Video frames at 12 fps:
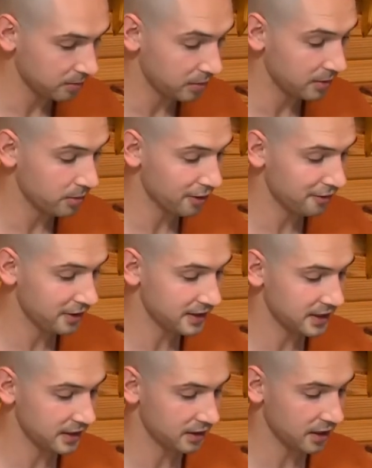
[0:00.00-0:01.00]
Be
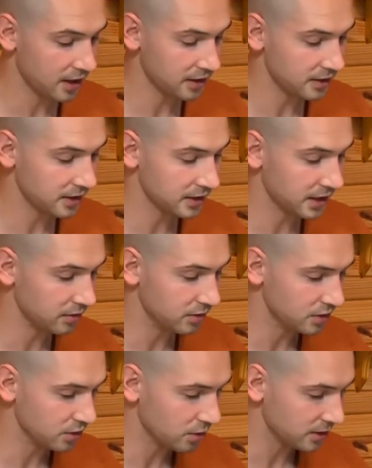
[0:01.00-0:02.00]
perfect in conduct and
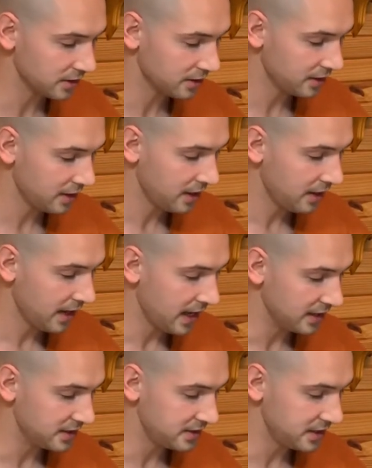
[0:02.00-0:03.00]
resort,
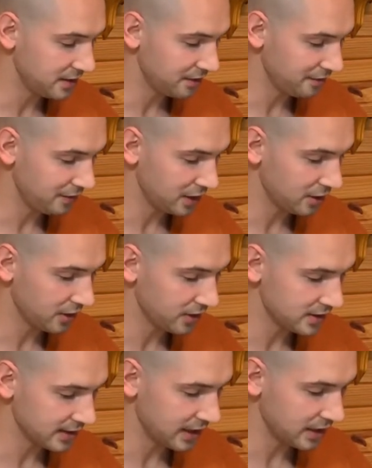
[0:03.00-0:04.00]
and seeing fear in the
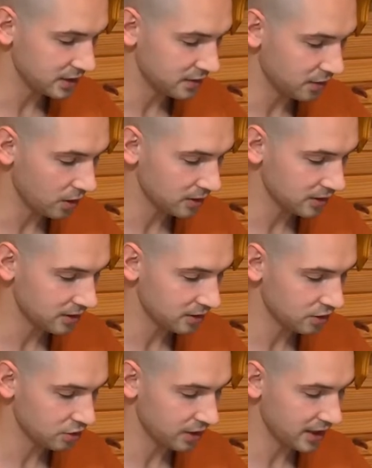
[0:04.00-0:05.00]
slightest fault,
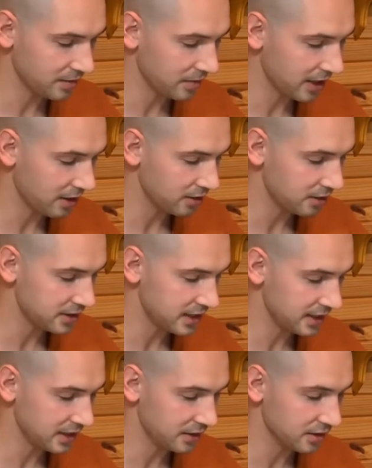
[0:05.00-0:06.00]
train by
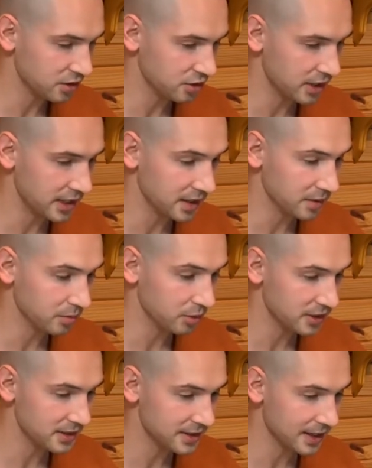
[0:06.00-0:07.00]
undertaking the training
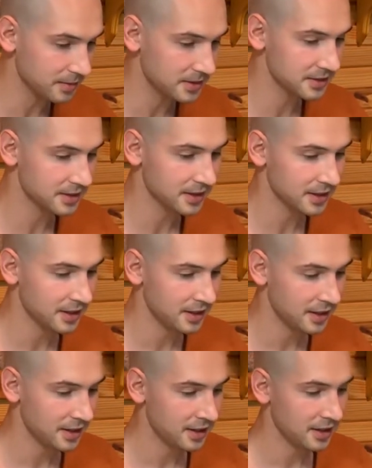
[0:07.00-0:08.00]
precepts.
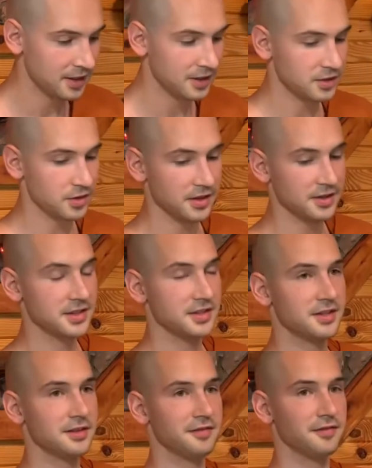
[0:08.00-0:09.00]
So this
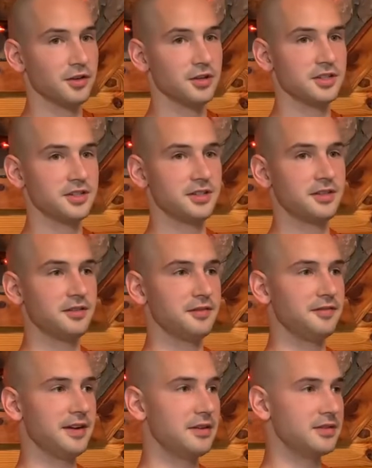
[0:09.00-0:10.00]
is the first
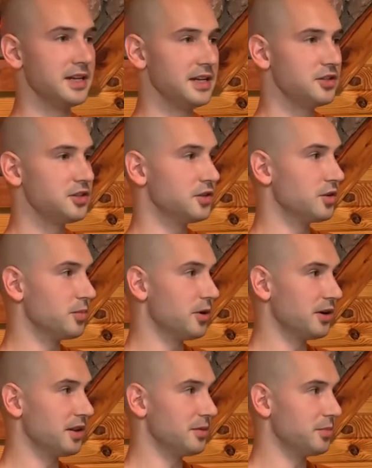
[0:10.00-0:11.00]
foundational
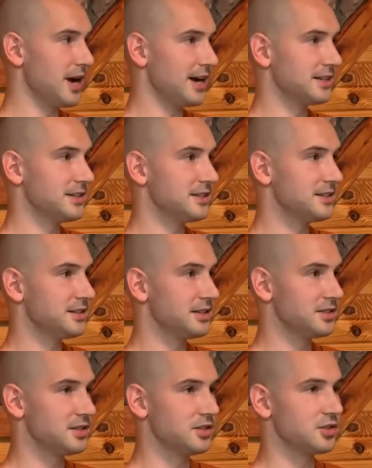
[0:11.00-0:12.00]
part of the practice.
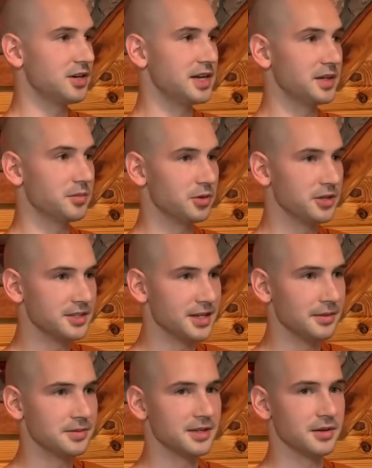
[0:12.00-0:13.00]
It's the training
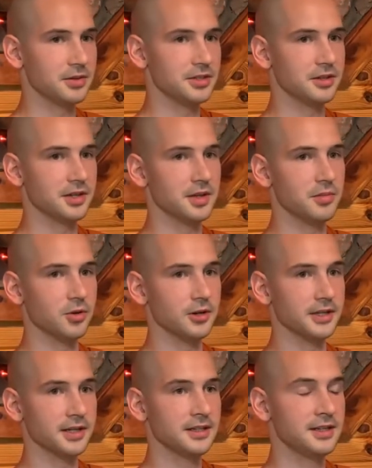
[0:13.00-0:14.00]
precepts that we took in the
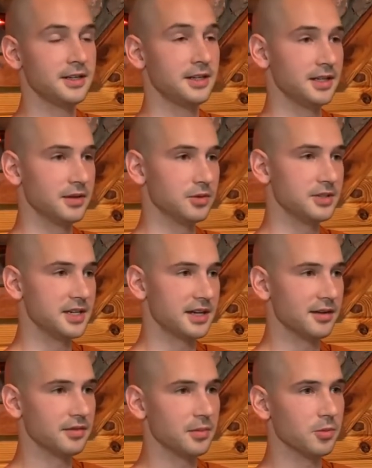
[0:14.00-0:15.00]
morning, and that we'll take
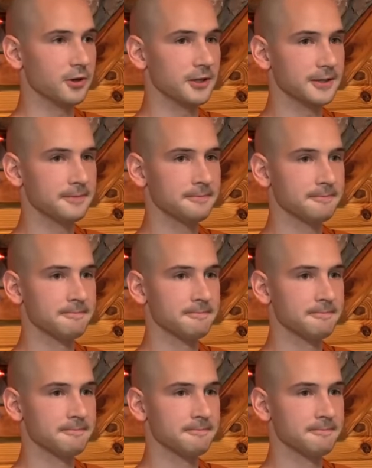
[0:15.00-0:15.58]
every morning.